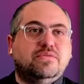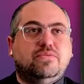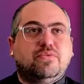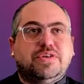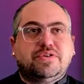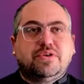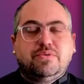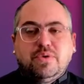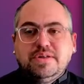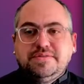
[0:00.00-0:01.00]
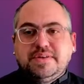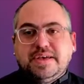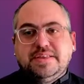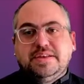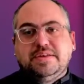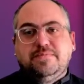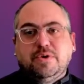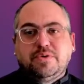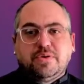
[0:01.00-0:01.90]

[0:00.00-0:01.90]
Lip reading: write the code once and then invoke it